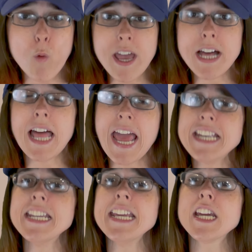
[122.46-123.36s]
Will
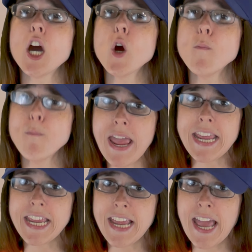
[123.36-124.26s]
and Nico
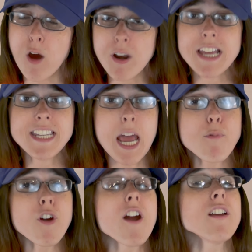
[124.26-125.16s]
making out.
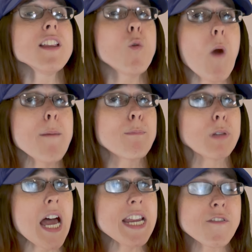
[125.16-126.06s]
Temporarily went
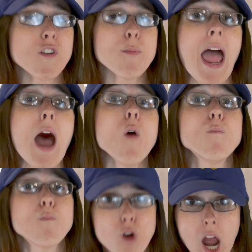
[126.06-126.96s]
blind from how
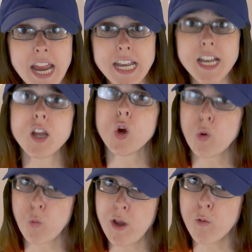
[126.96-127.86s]
bright
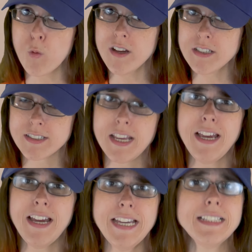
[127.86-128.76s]
Will was.
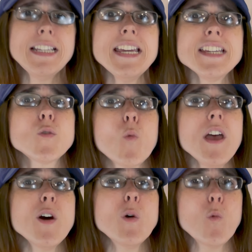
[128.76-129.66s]
At least
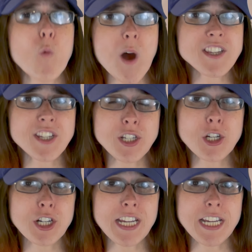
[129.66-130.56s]
Will wasn't
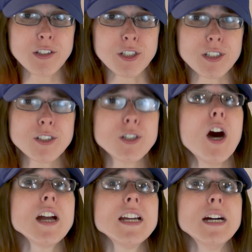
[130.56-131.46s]
your healer.
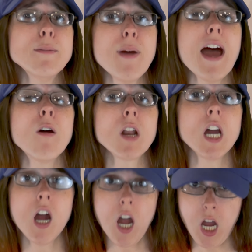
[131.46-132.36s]
Talk about
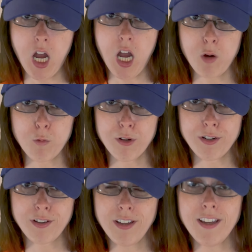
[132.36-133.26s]

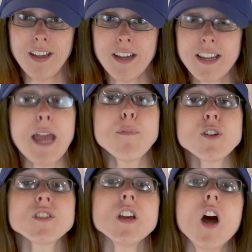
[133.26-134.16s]
awkward.
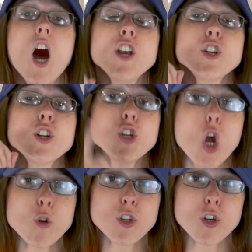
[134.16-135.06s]
Campers, under no
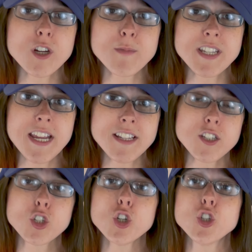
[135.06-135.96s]

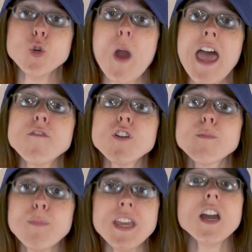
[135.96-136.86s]
circumstances should you ever
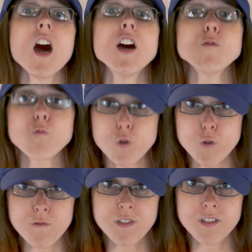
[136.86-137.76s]
be on
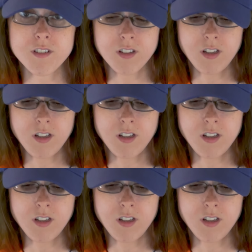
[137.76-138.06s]
roofs.